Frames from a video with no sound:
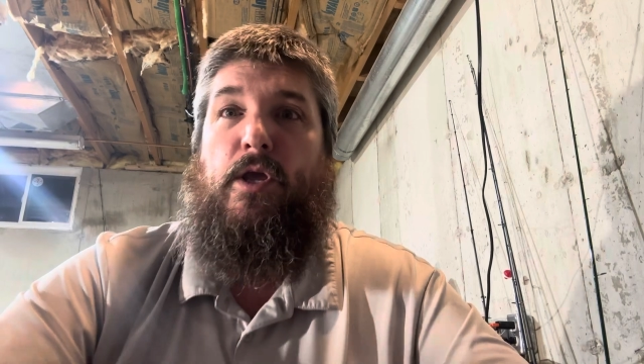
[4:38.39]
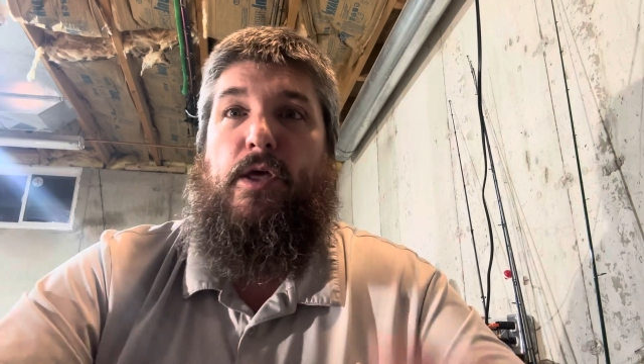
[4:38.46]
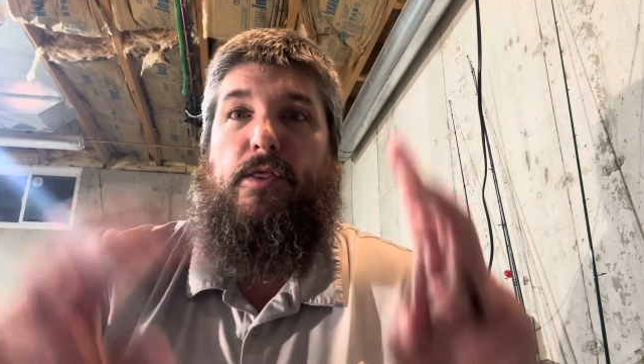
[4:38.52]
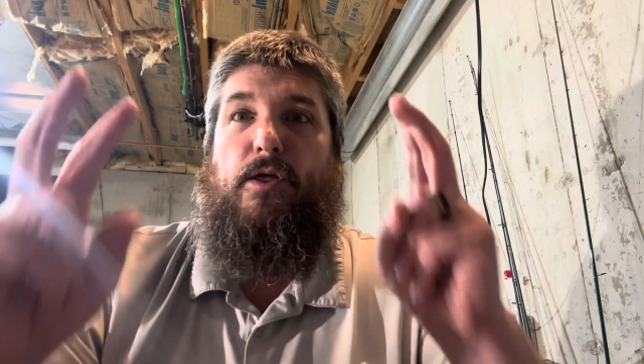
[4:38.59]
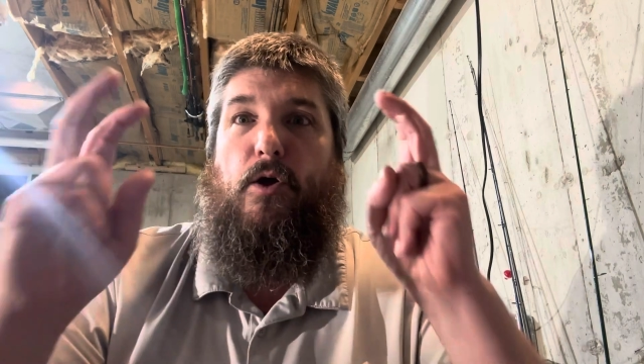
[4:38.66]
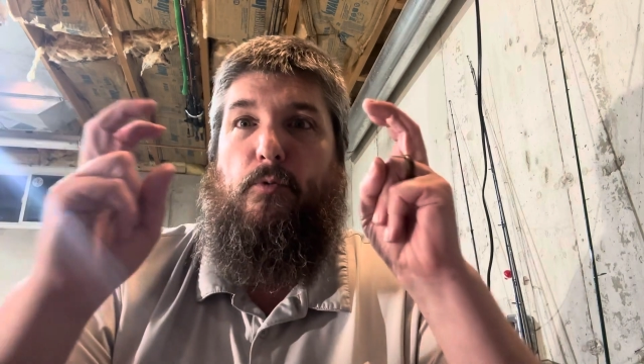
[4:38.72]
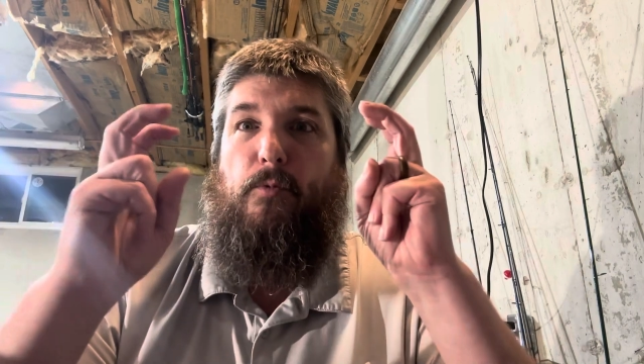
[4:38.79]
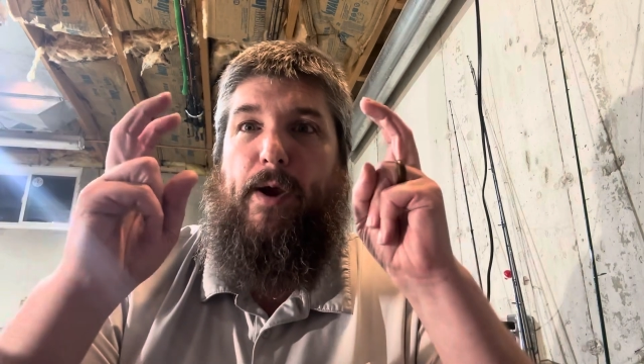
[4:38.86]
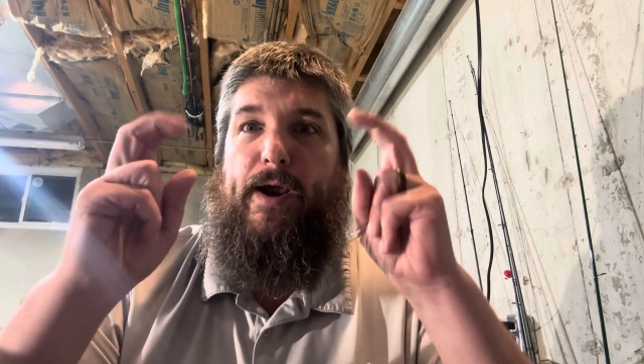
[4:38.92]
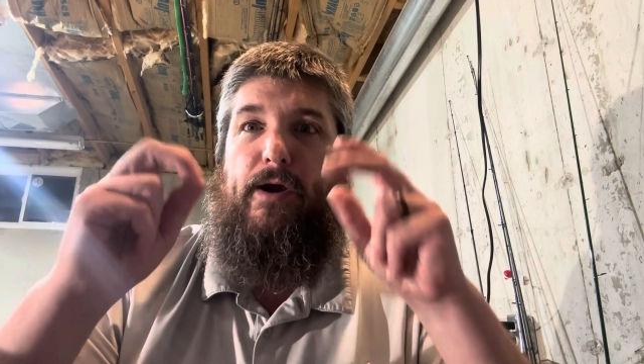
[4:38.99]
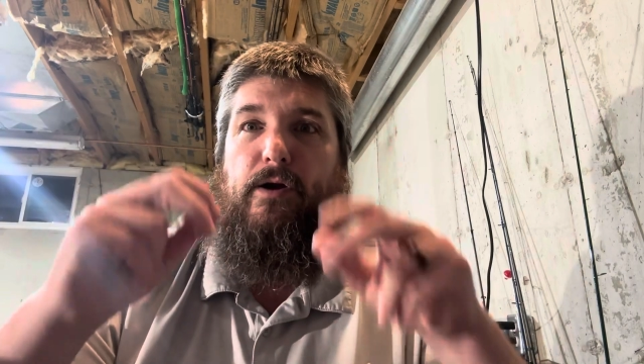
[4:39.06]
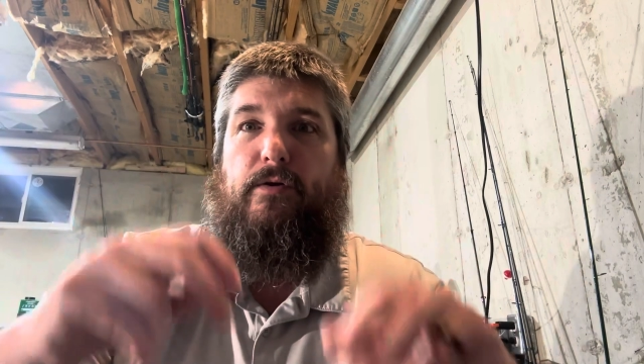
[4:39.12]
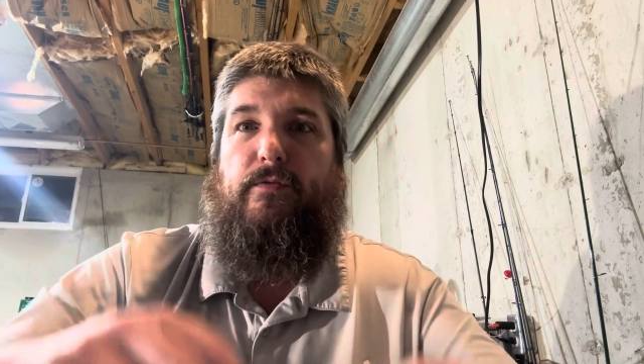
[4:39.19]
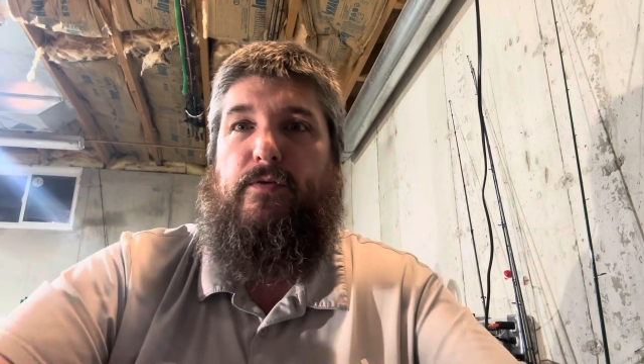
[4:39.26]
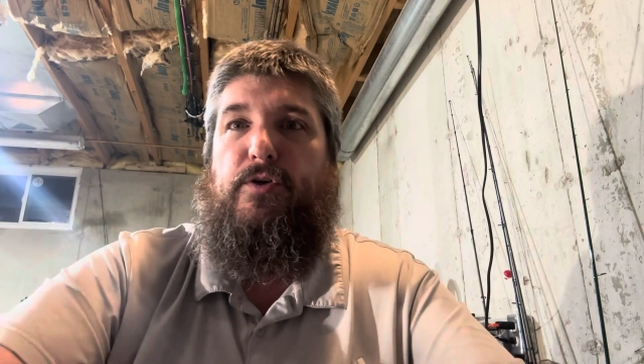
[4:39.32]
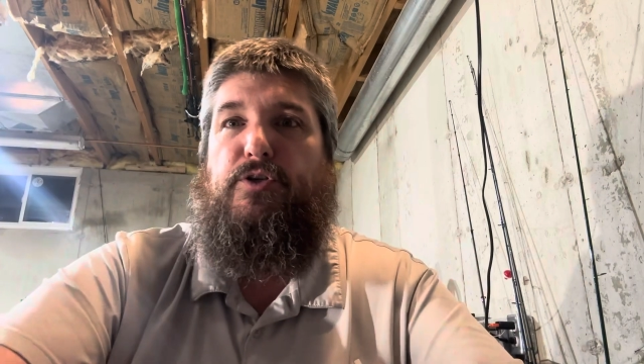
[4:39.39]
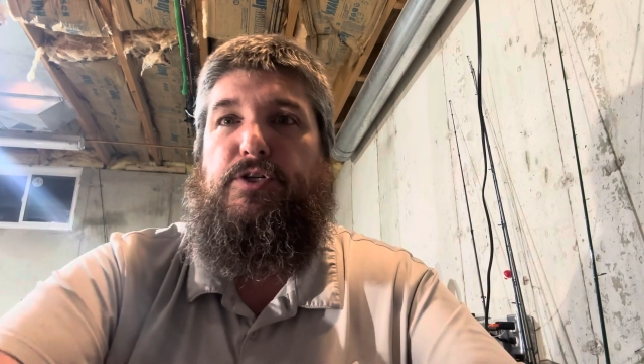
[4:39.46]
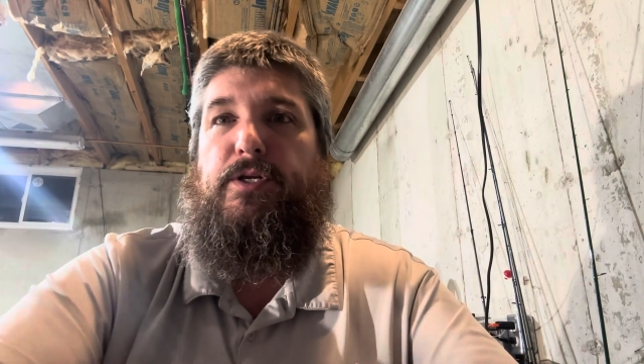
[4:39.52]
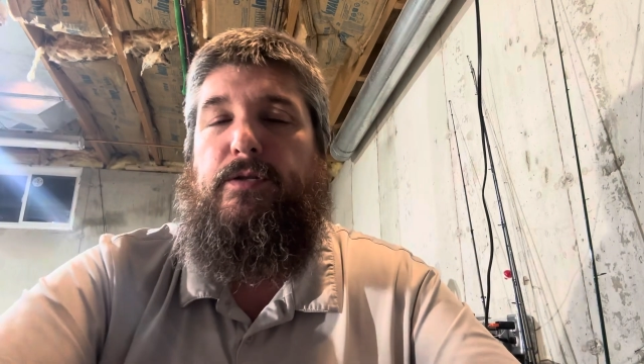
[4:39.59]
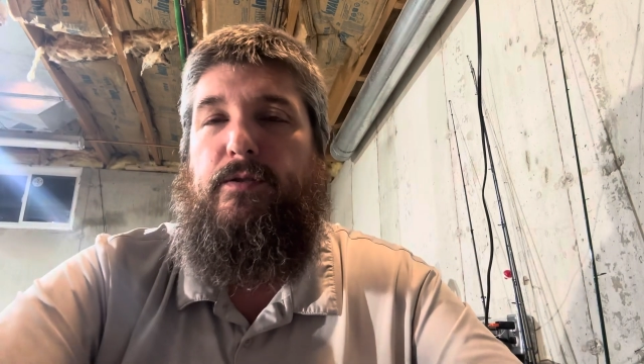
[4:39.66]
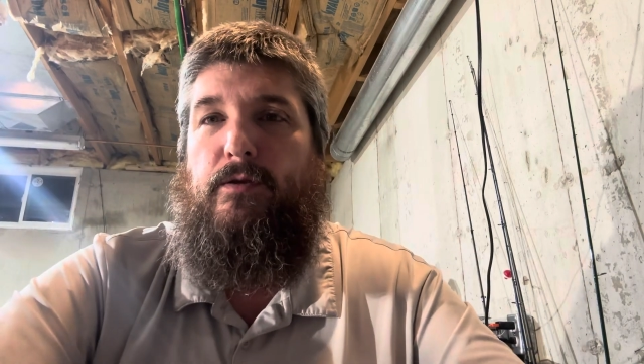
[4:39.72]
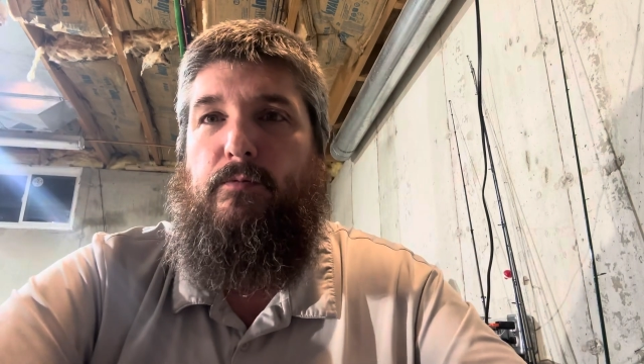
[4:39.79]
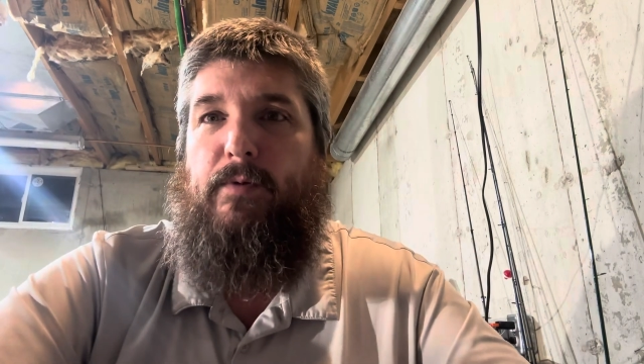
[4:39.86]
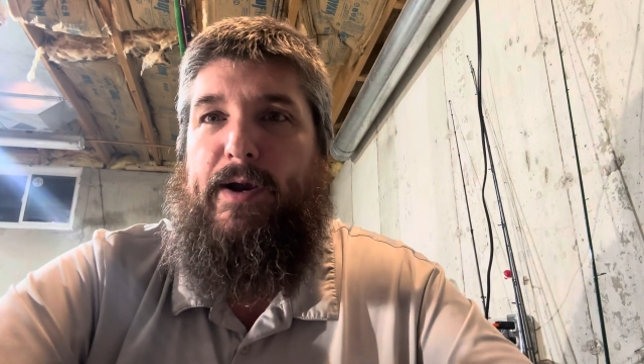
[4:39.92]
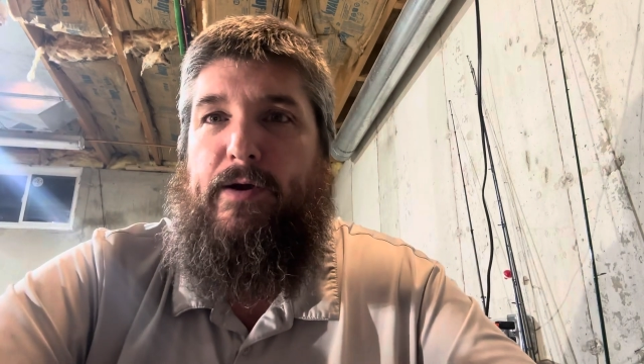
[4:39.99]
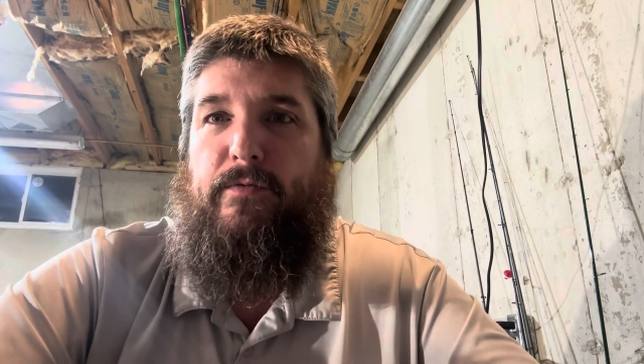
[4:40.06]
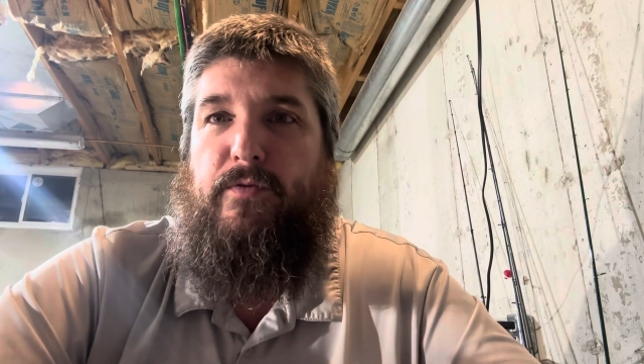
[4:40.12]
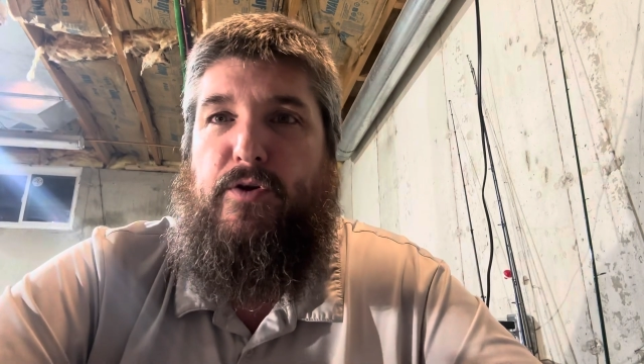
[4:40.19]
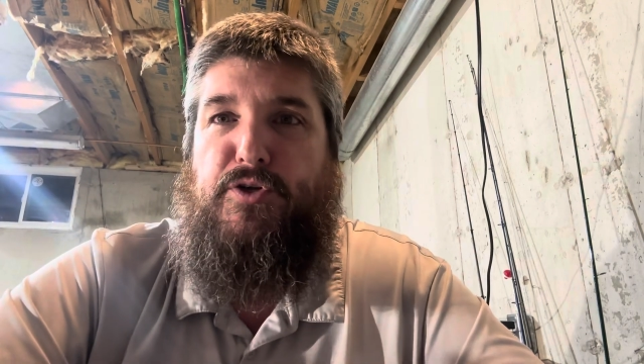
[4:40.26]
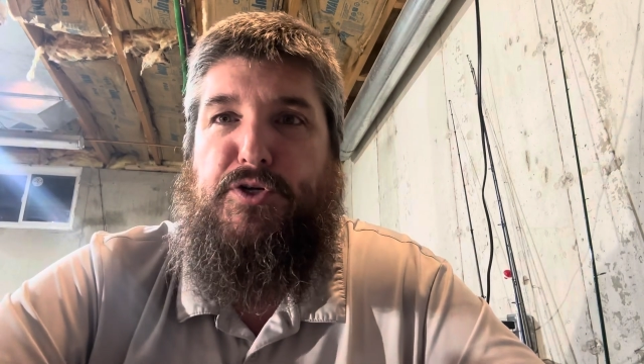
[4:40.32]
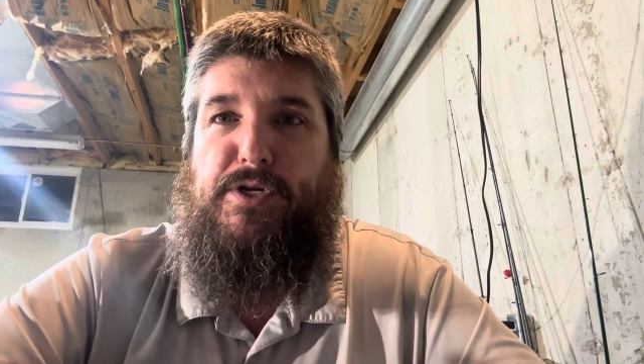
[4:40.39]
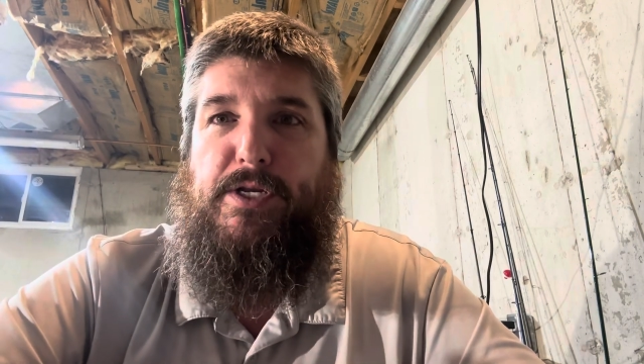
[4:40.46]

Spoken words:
the rare version